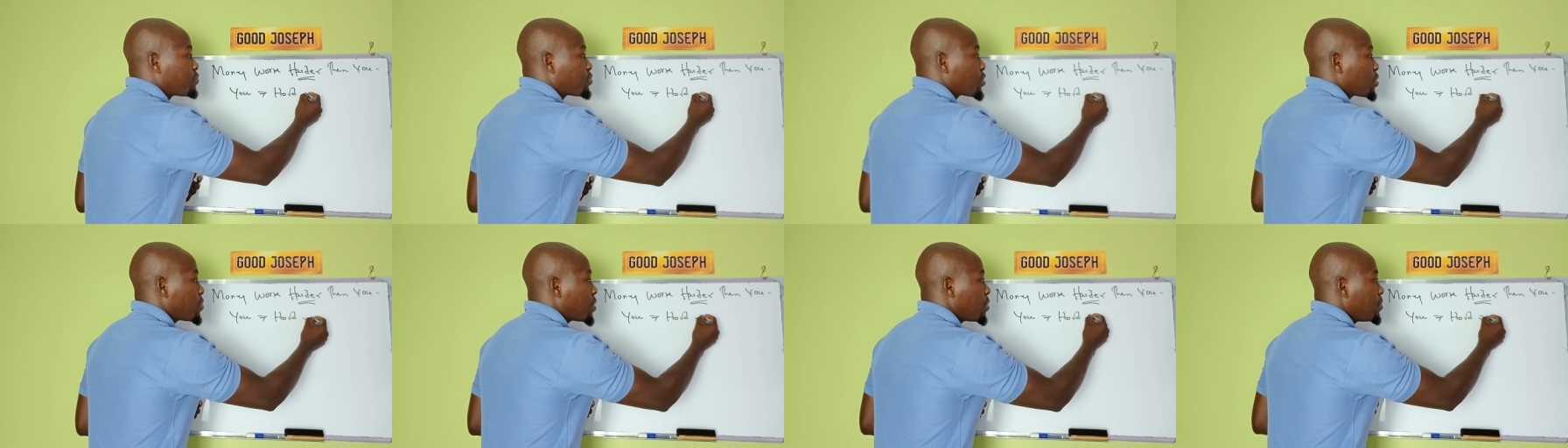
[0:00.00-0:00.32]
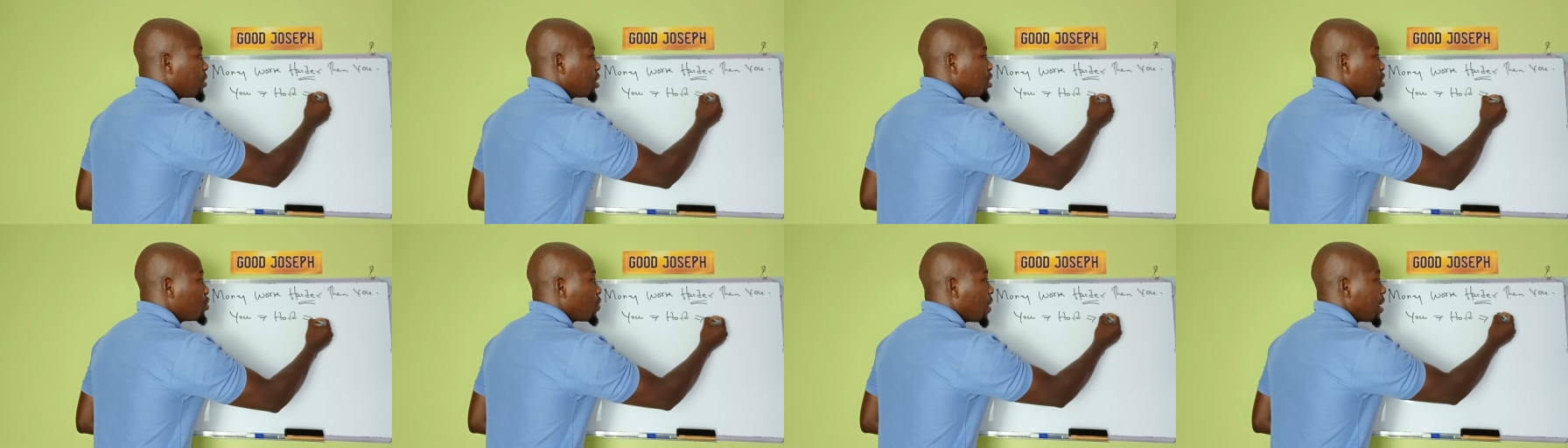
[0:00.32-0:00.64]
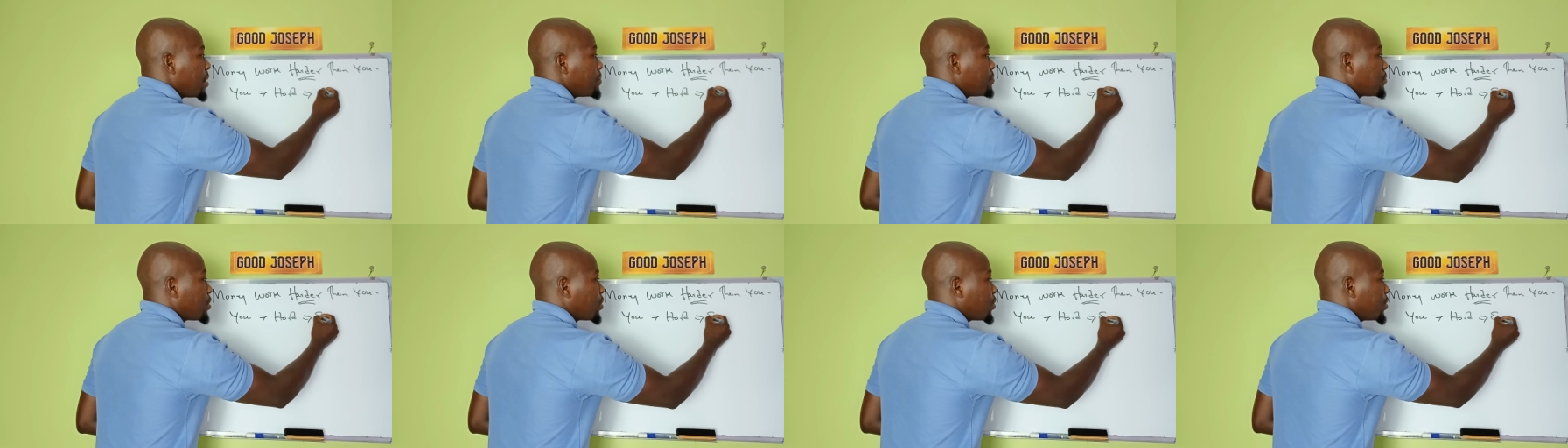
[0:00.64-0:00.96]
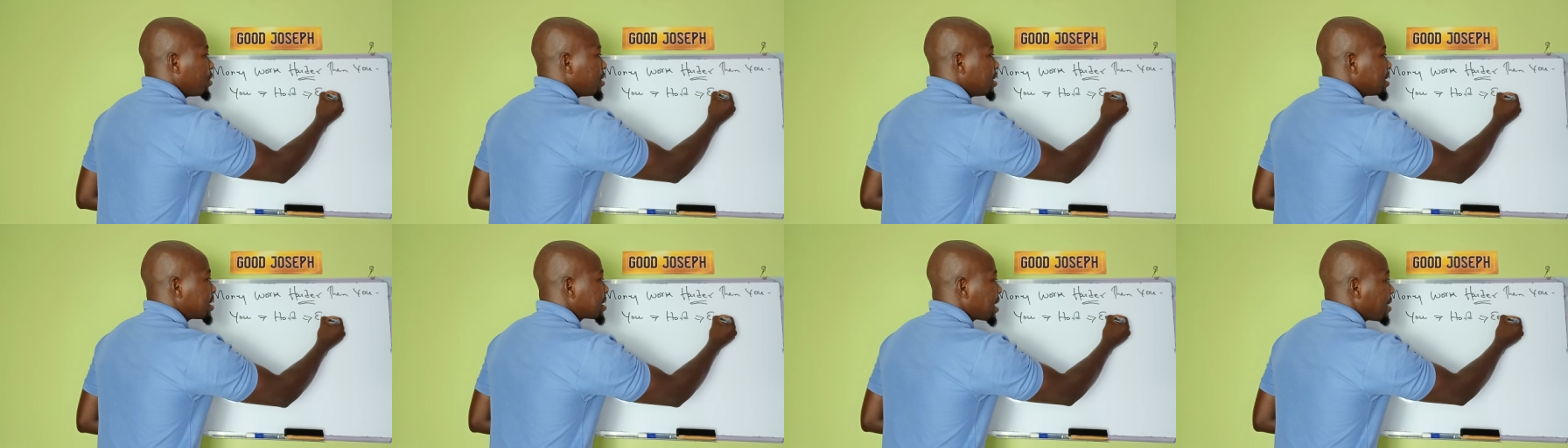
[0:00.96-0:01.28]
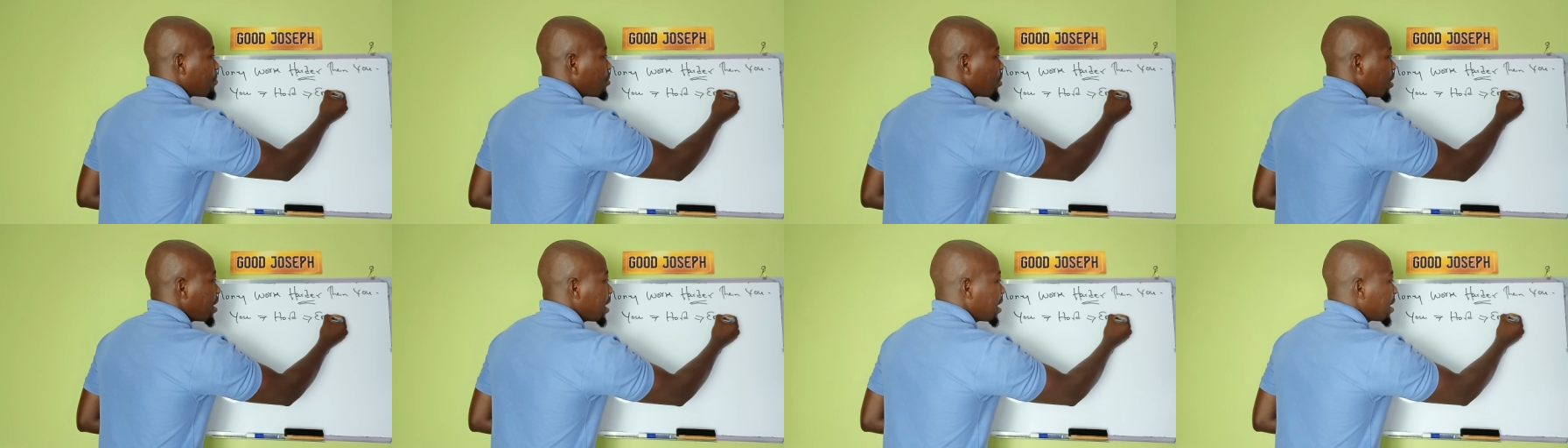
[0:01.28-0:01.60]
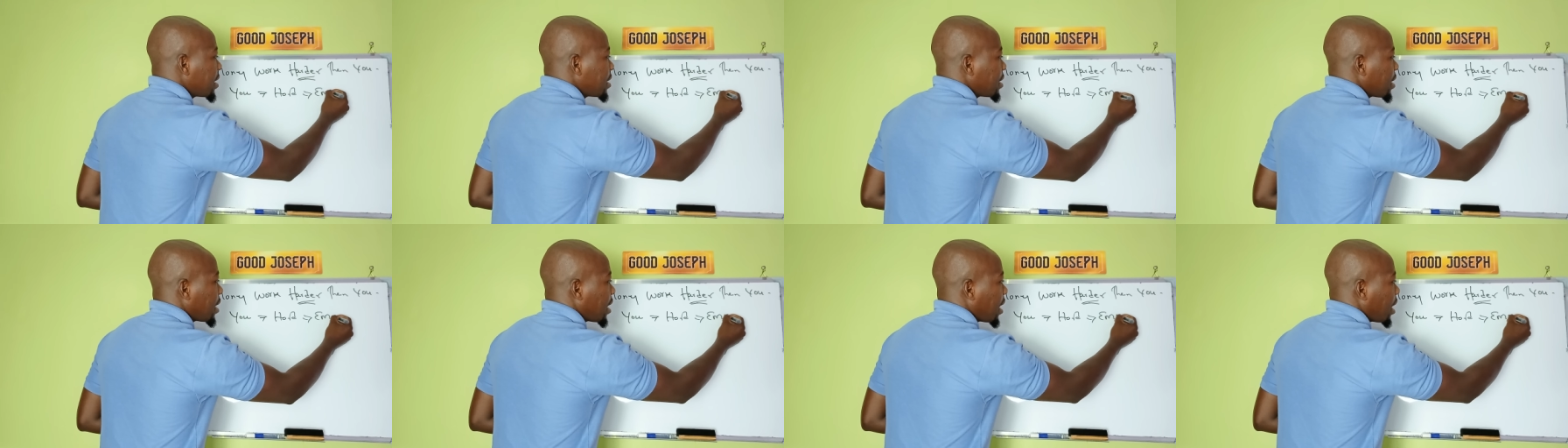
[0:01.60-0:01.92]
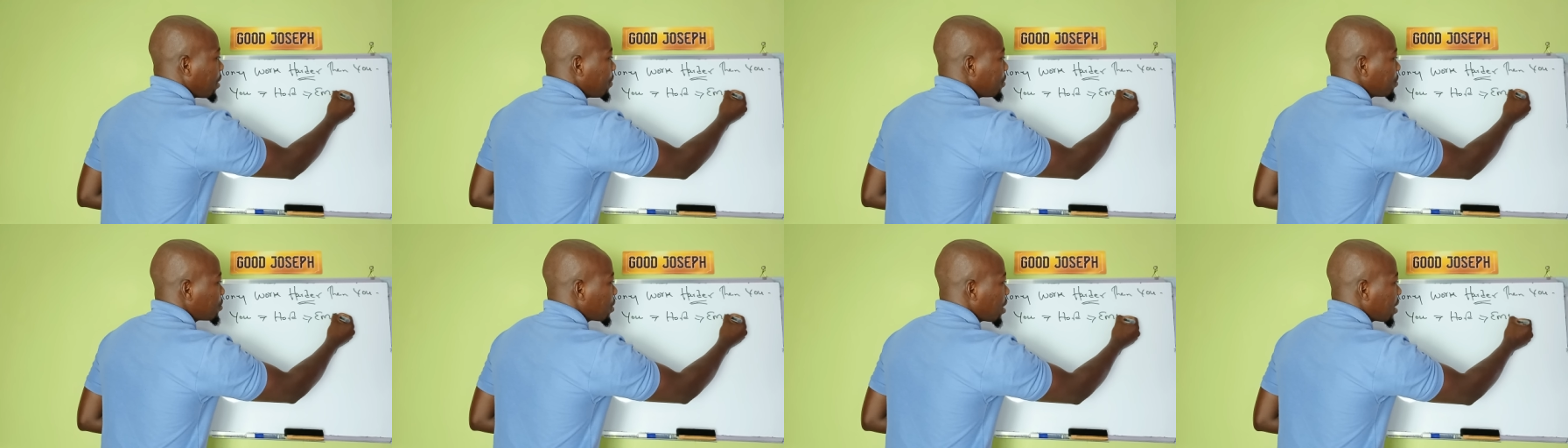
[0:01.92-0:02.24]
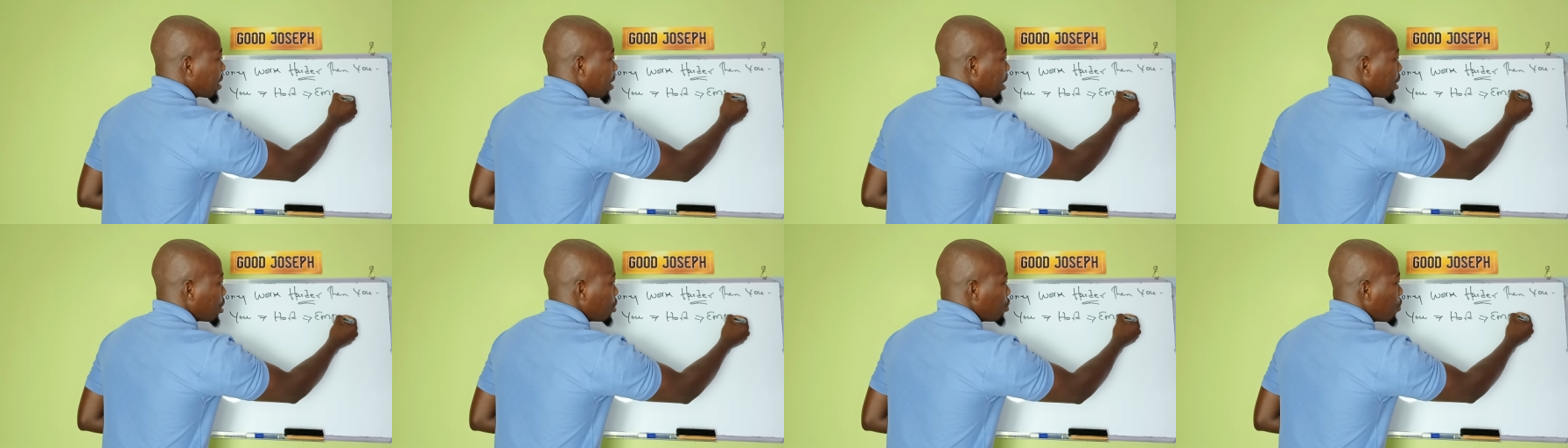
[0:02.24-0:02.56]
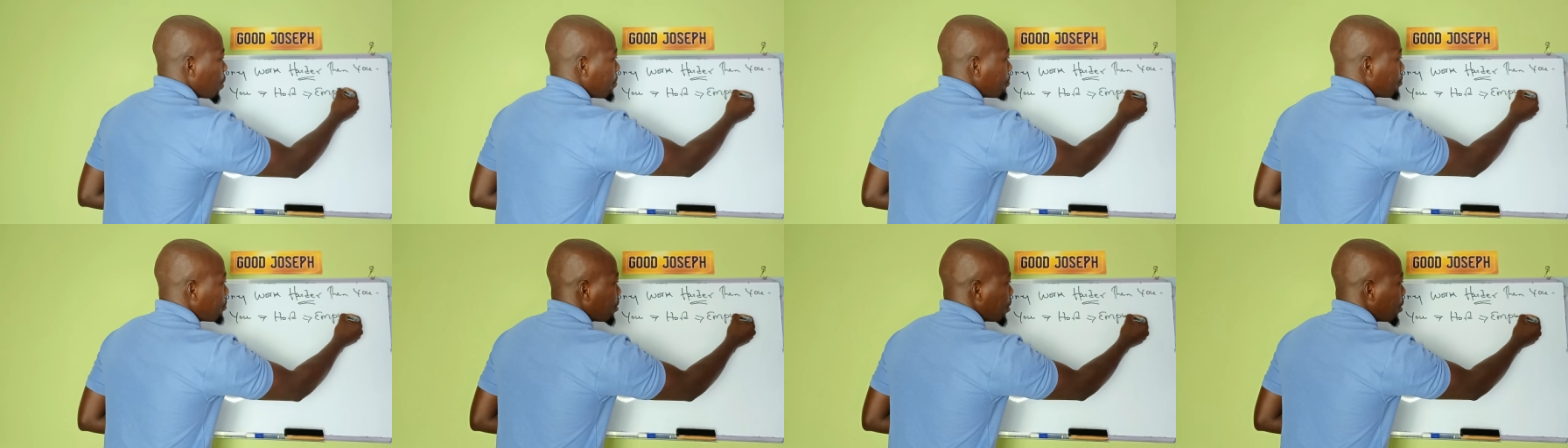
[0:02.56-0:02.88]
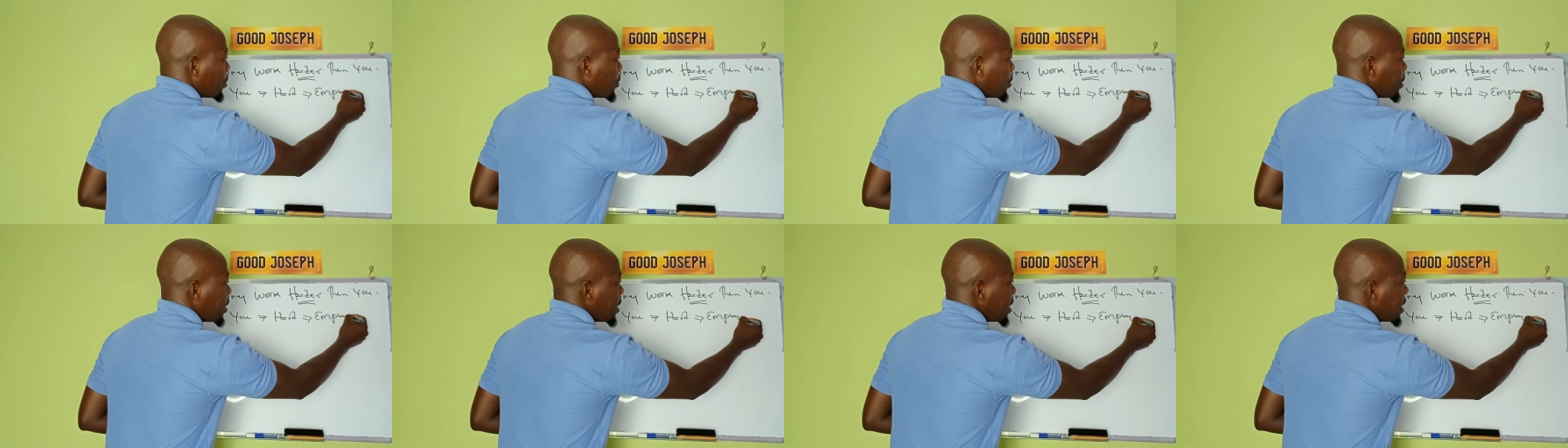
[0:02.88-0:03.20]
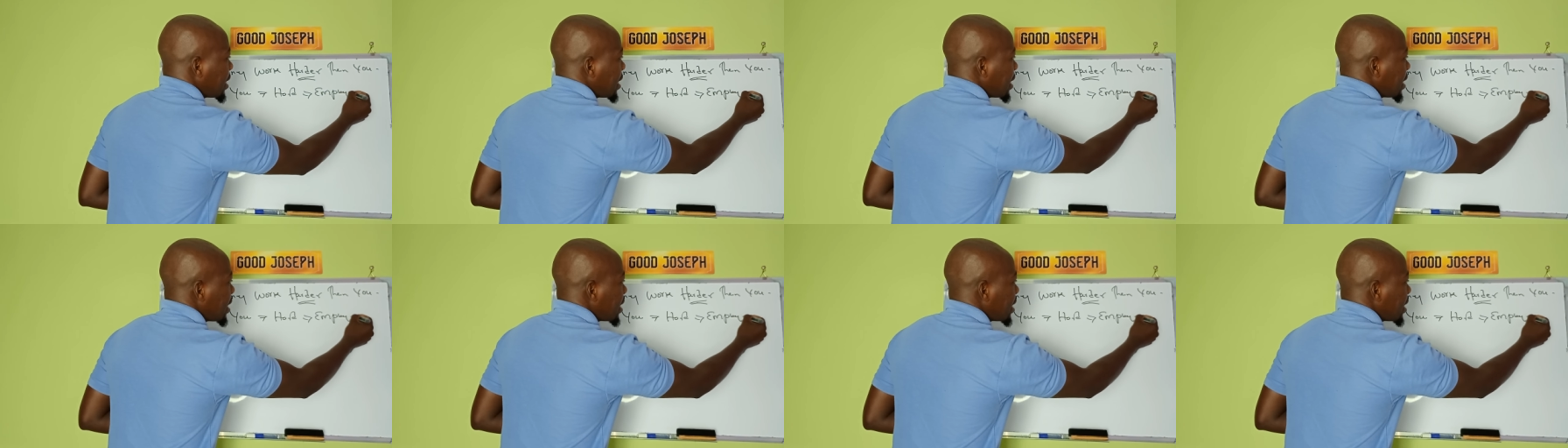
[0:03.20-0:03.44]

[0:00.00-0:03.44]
probably you are employed somewhere. Are we together? You are employed